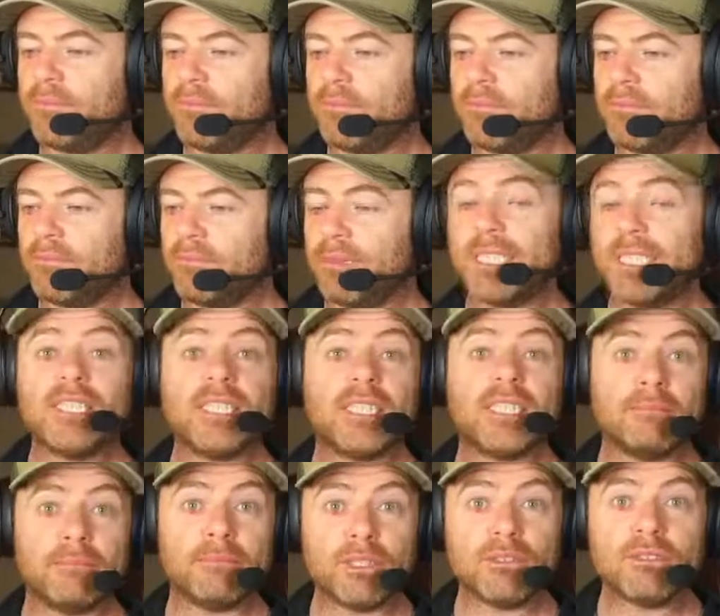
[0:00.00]
basically the
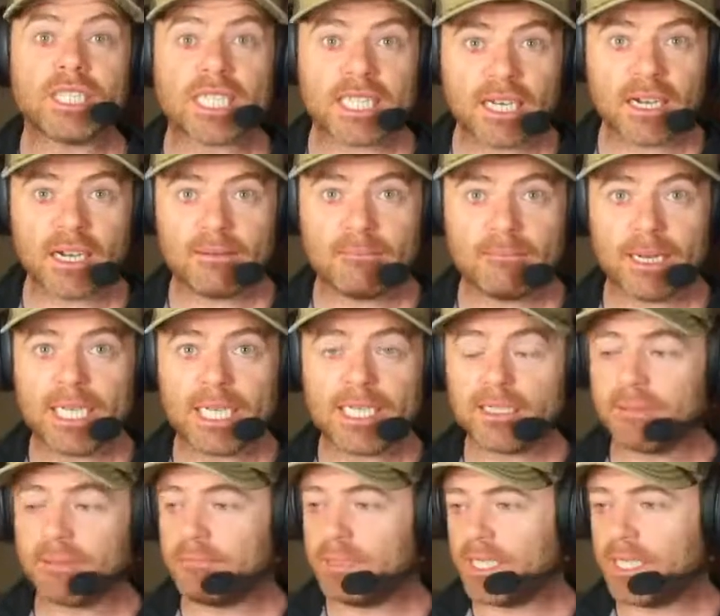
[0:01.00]
music that I
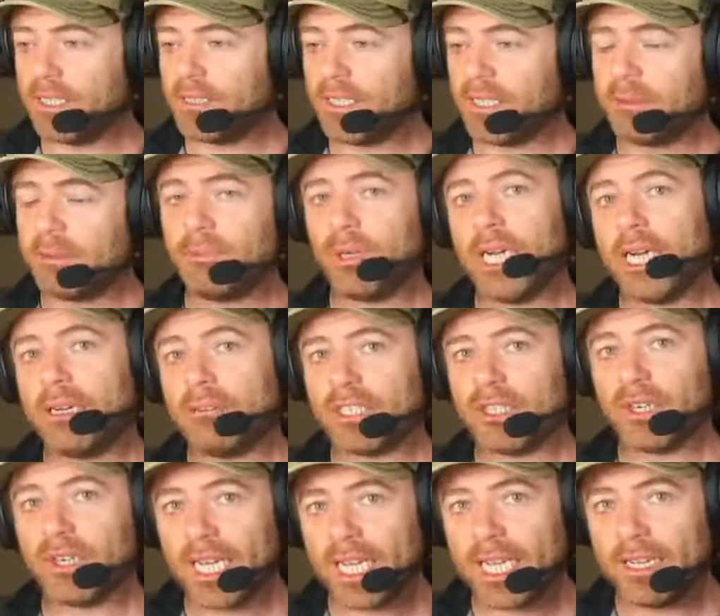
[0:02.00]
make, because I put out a
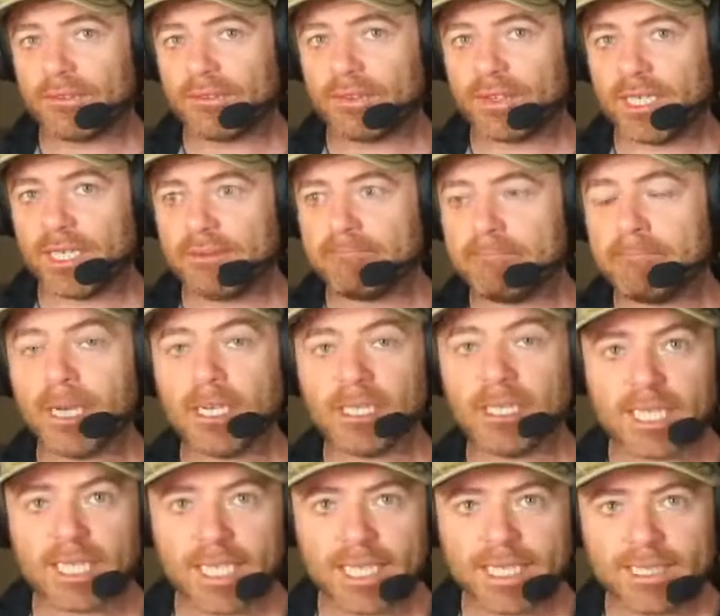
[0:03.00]
track every
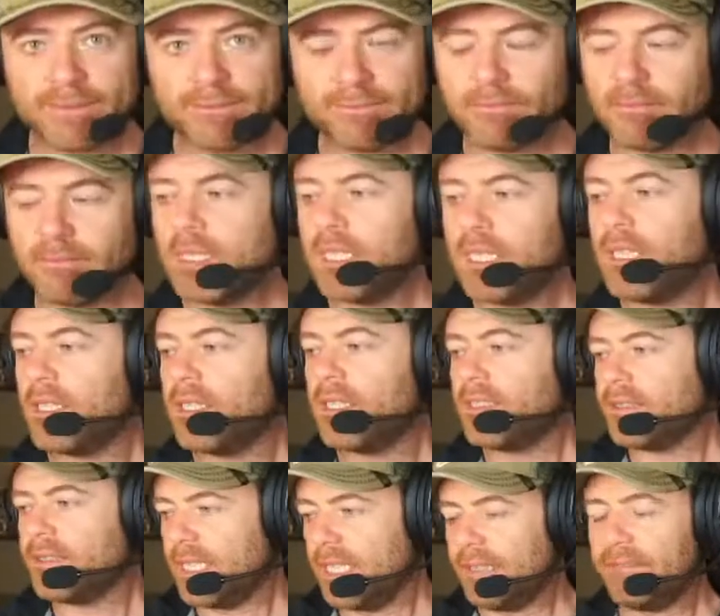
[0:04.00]
Monday.
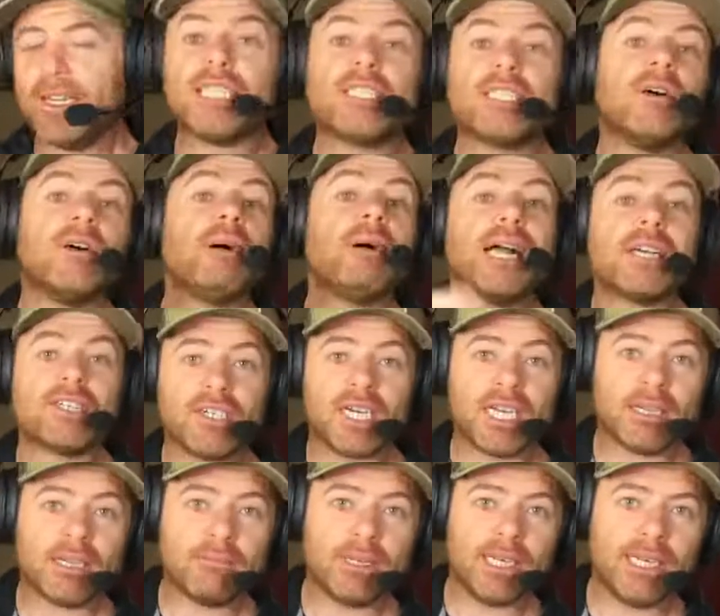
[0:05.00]
In fact, I'll
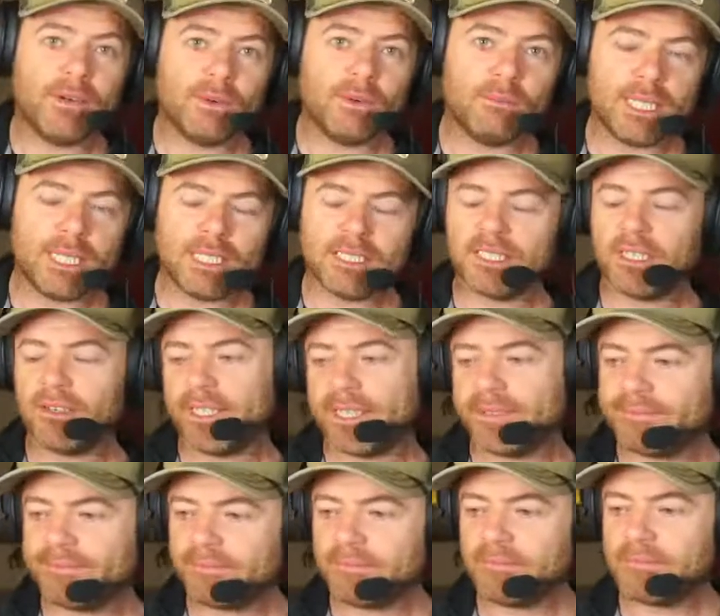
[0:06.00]
backtrack a little bit, sorry.
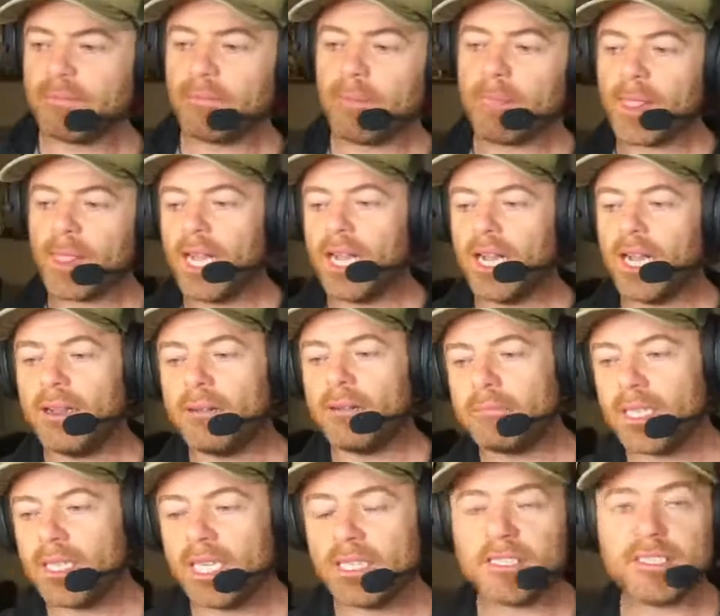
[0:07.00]

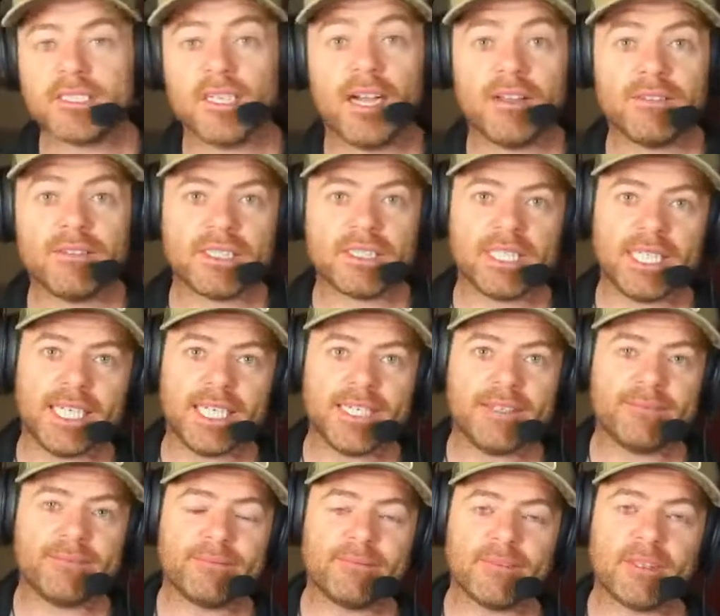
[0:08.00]
At the start of this
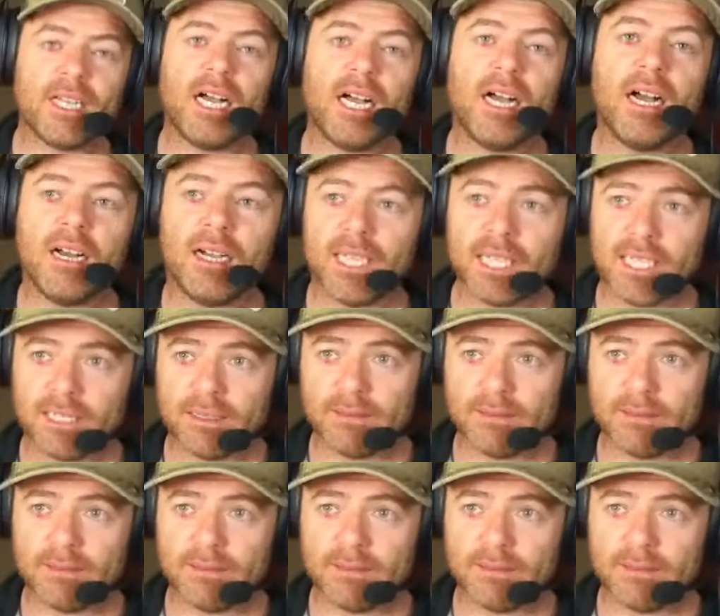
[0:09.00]
year, I